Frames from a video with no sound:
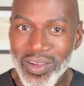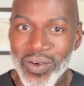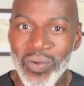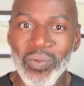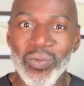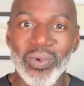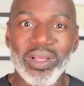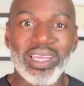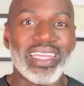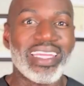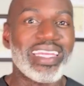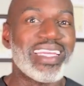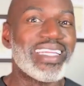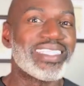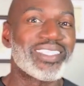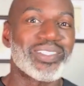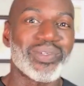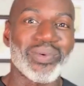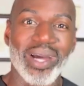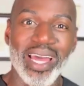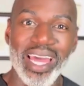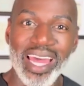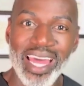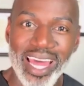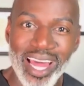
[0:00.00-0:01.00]
will lead to
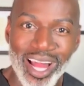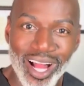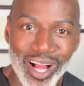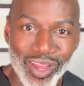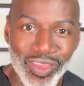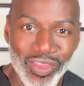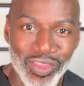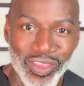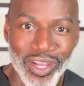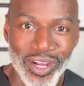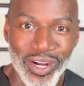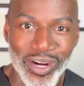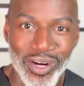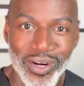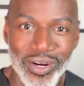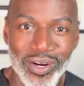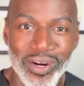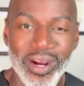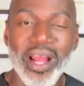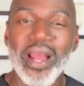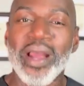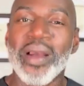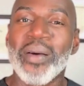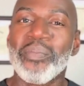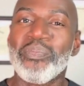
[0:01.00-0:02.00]
a healthier,
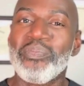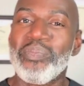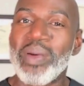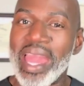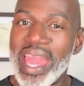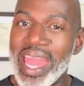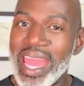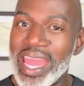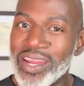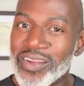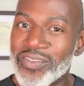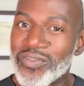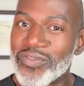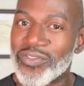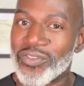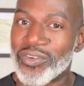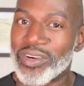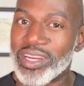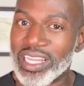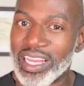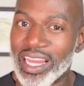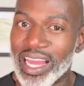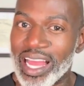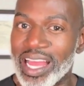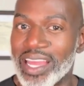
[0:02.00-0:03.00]

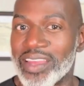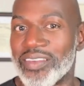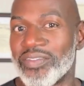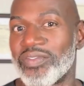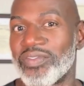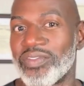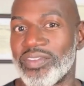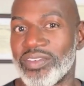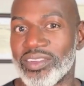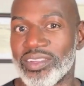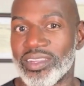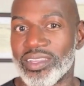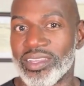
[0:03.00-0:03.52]
pain-free life.